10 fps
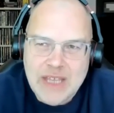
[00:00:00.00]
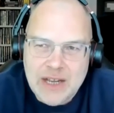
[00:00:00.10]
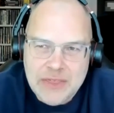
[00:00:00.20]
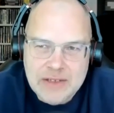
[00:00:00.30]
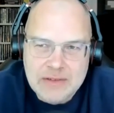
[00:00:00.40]

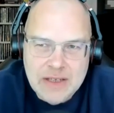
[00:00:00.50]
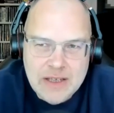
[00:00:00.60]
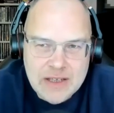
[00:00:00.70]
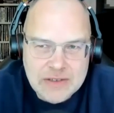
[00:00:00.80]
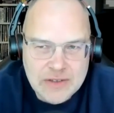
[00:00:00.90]
And I think
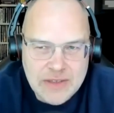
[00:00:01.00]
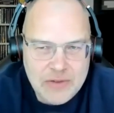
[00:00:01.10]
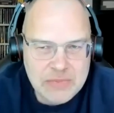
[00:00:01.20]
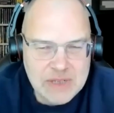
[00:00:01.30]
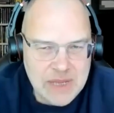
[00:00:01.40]
so.
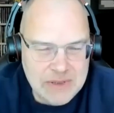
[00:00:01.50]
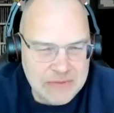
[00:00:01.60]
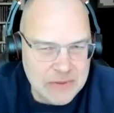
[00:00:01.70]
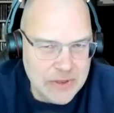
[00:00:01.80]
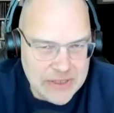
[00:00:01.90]
That would be maybe,
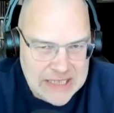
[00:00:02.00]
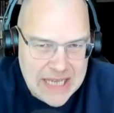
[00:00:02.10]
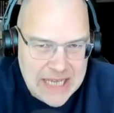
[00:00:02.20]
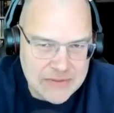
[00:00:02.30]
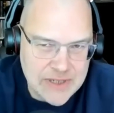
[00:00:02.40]
if you will, the
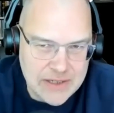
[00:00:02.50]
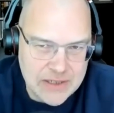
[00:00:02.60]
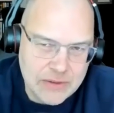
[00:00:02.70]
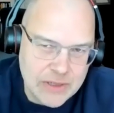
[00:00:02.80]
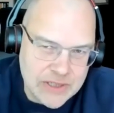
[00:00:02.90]
negative side
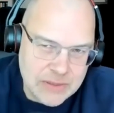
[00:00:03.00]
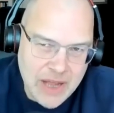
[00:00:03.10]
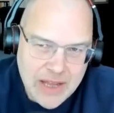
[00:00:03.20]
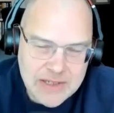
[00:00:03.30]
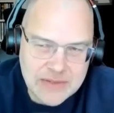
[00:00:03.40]
of your question. The
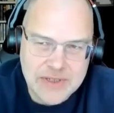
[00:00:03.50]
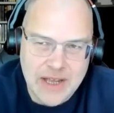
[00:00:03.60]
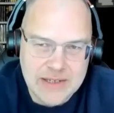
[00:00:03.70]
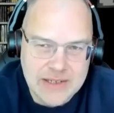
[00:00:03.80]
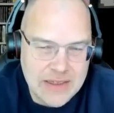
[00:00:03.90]
positive
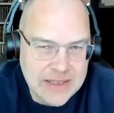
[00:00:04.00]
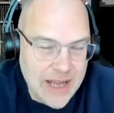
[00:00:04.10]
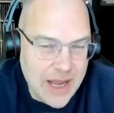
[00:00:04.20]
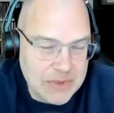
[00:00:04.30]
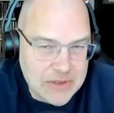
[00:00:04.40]
side yeah. is I think
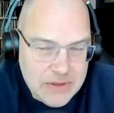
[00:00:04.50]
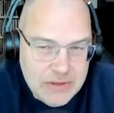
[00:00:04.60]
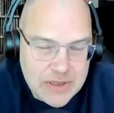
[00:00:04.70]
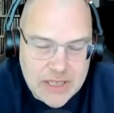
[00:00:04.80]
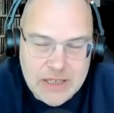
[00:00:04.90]
the
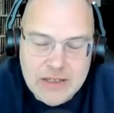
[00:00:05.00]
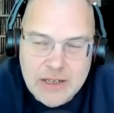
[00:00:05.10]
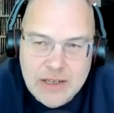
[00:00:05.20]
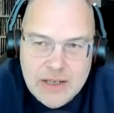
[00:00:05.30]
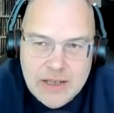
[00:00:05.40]
opportunity
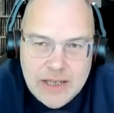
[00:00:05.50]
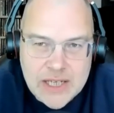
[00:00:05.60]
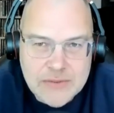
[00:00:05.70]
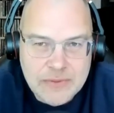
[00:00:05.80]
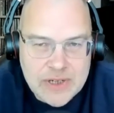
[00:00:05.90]

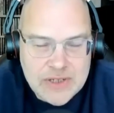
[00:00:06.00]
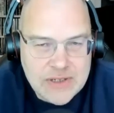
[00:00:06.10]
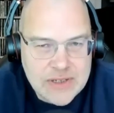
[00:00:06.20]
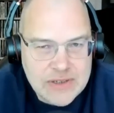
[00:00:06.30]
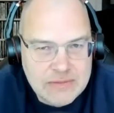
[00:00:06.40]
is for us
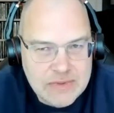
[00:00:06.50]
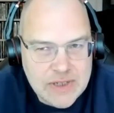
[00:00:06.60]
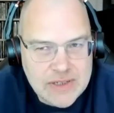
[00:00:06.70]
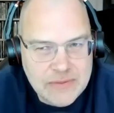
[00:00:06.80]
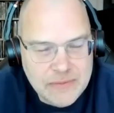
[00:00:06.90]

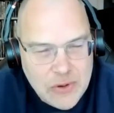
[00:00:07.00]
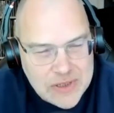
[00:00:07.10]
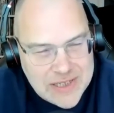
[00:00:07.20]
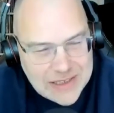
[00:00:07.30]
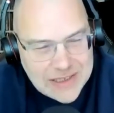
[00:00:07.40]
to, is to
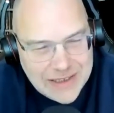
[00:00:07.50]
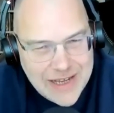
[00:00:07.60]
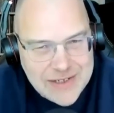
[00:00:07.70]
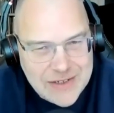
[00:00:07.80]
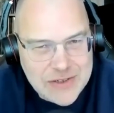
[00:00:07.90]
focus a little
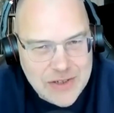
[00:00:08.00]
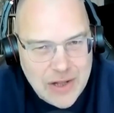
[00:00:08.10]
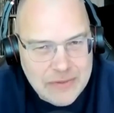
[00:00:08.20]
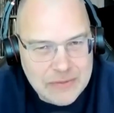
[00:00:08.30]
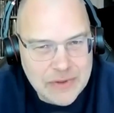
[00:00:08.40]
less on
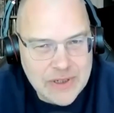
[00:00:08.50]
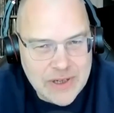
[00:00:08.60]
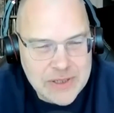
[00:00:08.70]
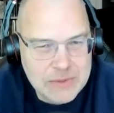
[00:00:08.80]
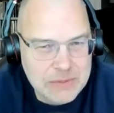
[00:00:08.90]
solving for
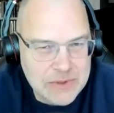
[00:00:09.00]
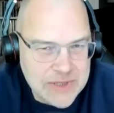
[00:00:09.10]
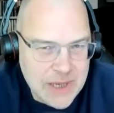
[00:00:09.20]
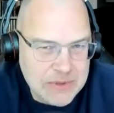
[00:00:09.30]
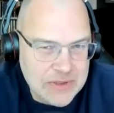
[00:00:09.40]
customers'
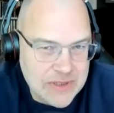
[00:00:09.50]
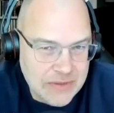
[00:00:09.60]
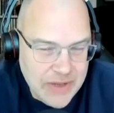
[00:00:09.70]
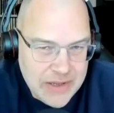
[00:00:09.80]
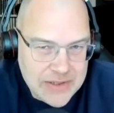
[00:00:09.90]
perceptions
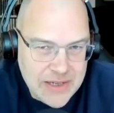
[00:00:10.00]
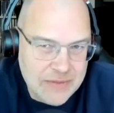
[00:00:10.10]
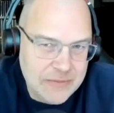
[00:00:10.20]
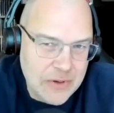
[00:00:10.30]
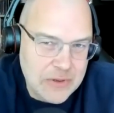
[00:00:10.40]
of us
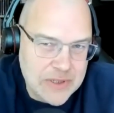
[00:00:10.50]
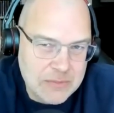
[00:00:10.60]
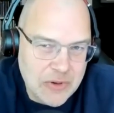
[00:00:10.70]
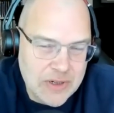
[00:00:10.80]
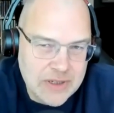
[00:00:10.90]
and
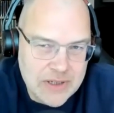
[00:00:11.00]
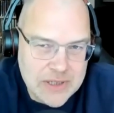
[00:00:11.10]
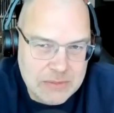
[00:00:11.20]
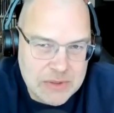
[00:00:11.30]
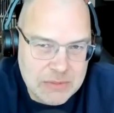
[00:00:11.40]
focus more on
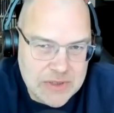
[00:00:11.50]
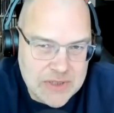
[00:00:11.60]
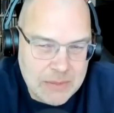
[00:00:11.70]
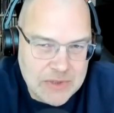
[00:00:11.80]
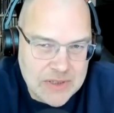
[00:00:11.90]
customers'
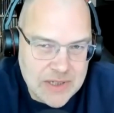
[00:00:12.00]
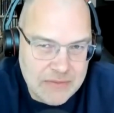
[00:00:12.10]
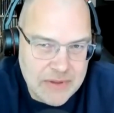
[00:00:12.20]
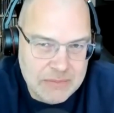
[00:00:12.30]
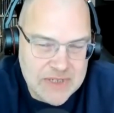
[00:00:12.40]
perceptions
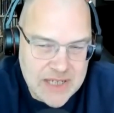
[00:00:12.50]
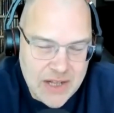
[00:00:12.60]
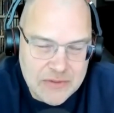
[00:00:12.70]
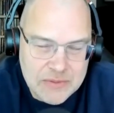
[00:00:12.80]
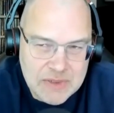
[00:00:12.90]
of
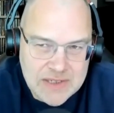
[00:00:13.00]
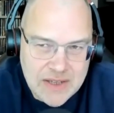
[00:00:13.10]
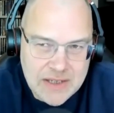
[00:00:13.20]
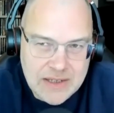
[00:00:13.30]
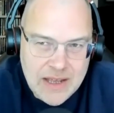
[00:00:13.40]
themselves. Because
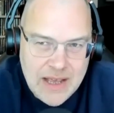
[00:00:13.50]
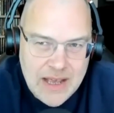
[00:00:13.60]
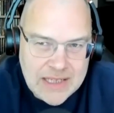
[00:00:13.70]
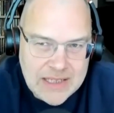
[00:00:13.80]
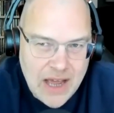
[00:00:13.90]
I think
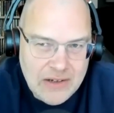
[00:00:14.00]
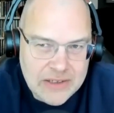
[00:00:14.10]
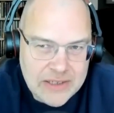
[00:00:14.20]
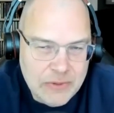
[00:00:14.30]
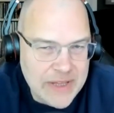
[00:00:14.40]
not
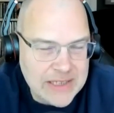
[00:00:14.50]
only will